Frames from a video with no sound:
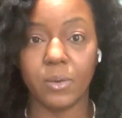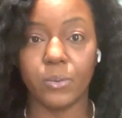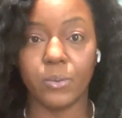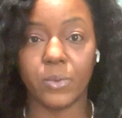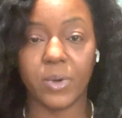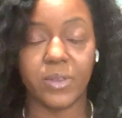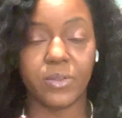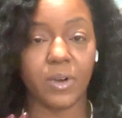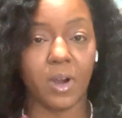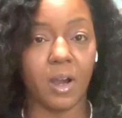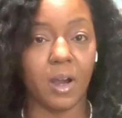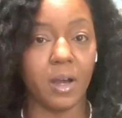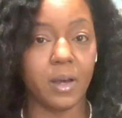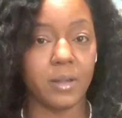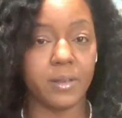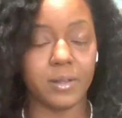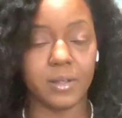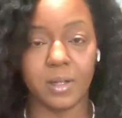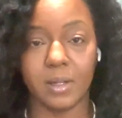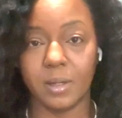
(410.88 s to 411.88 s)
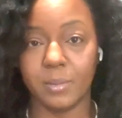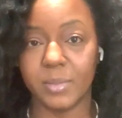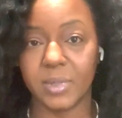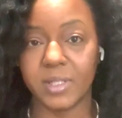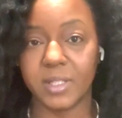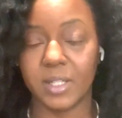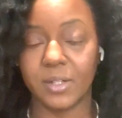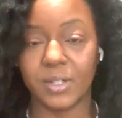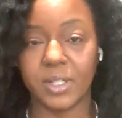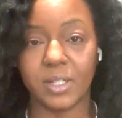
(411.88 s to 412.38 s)
with all the
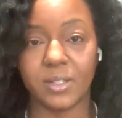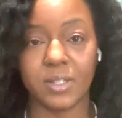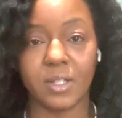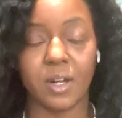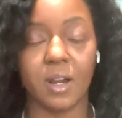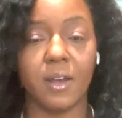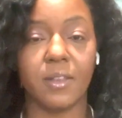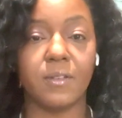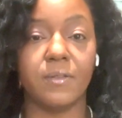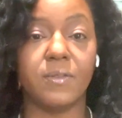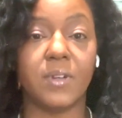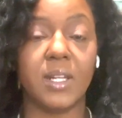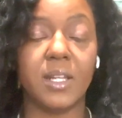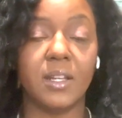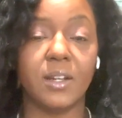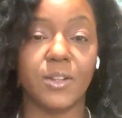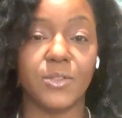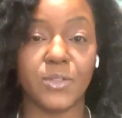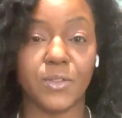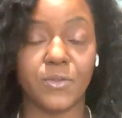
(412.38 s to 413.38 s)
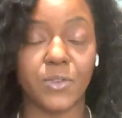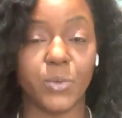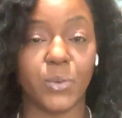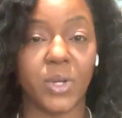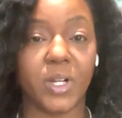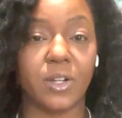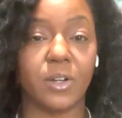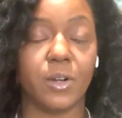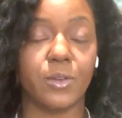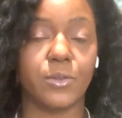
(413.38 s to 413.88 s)
materials and all the videos if you
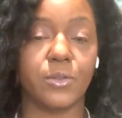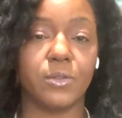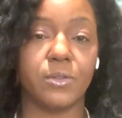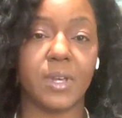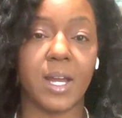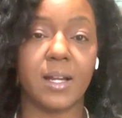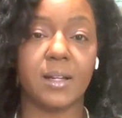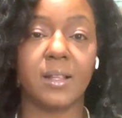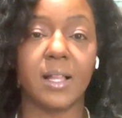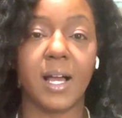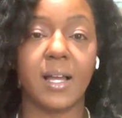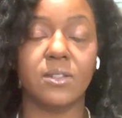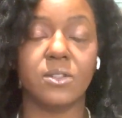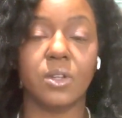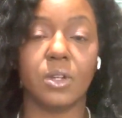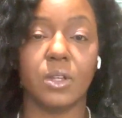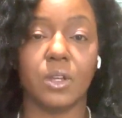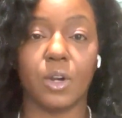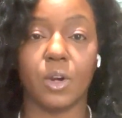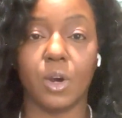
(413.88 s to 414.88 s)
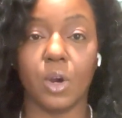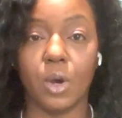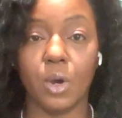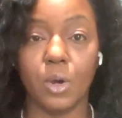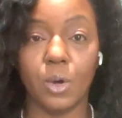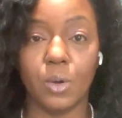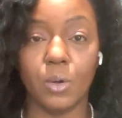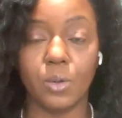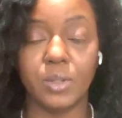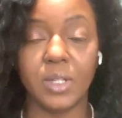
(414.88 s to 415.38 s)
want to go through that class on your
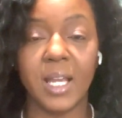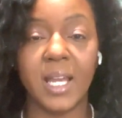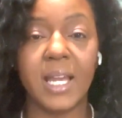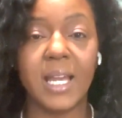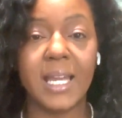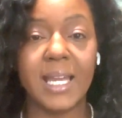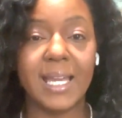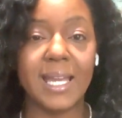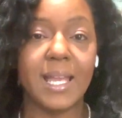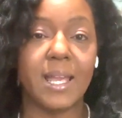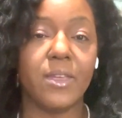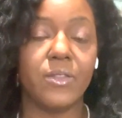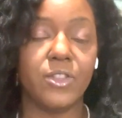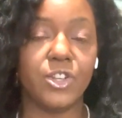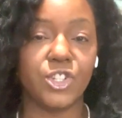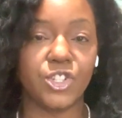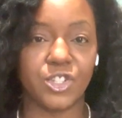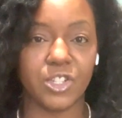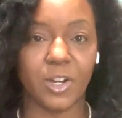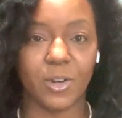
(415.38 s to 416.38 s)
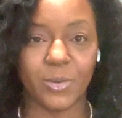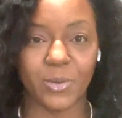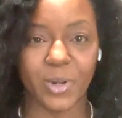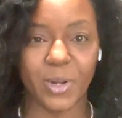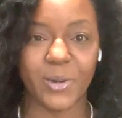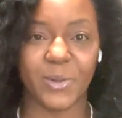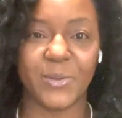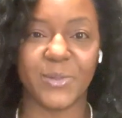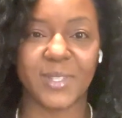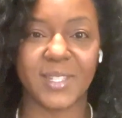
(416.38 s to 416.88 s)
own in the show
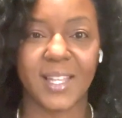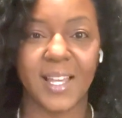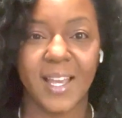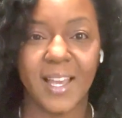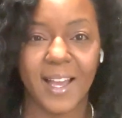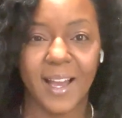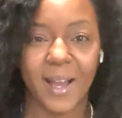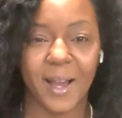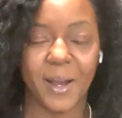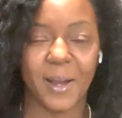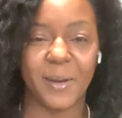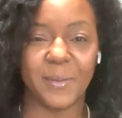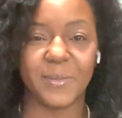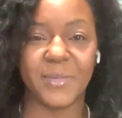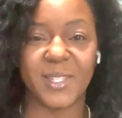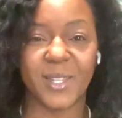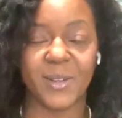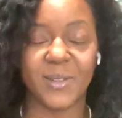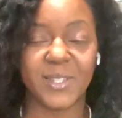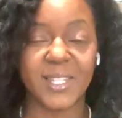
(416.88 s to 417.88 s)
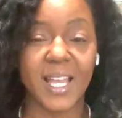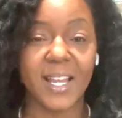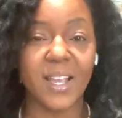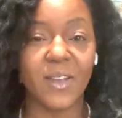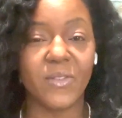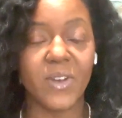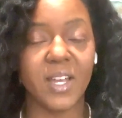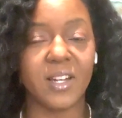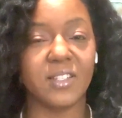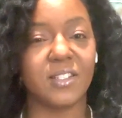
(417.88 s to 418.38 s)
notes. So take
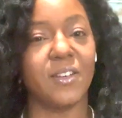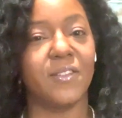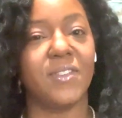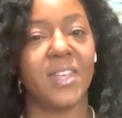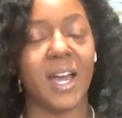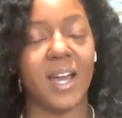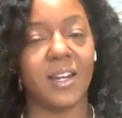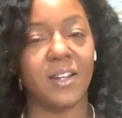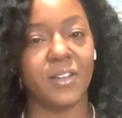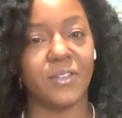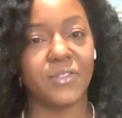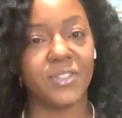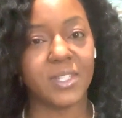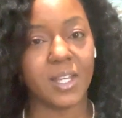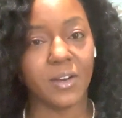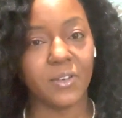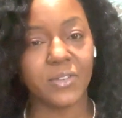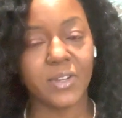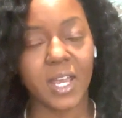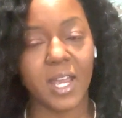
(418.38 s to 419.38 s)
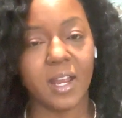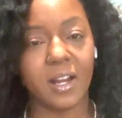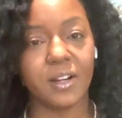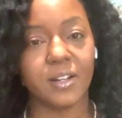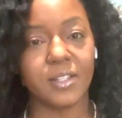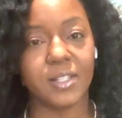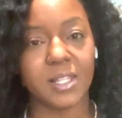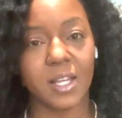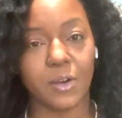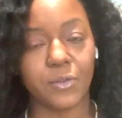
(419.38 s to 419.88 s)
advantage of that if self-care,
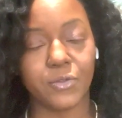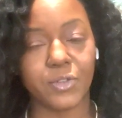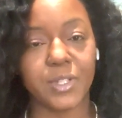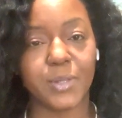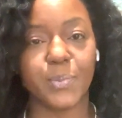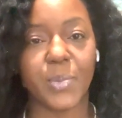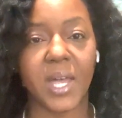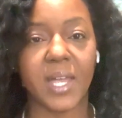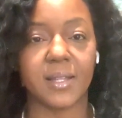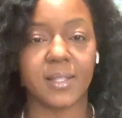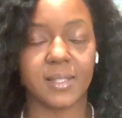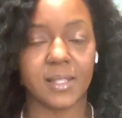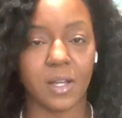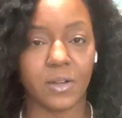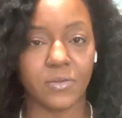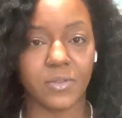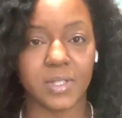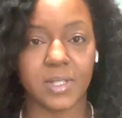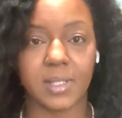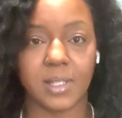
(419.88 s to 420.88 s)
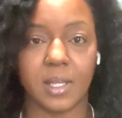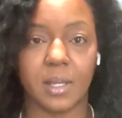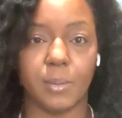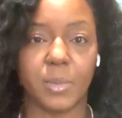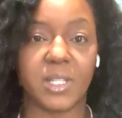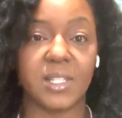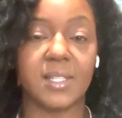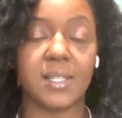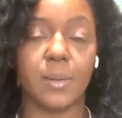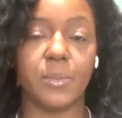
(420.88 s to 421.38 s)
self-respect, self-esteem
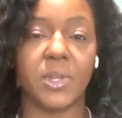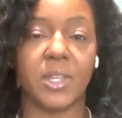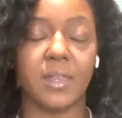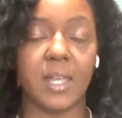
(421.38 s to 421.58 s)
is something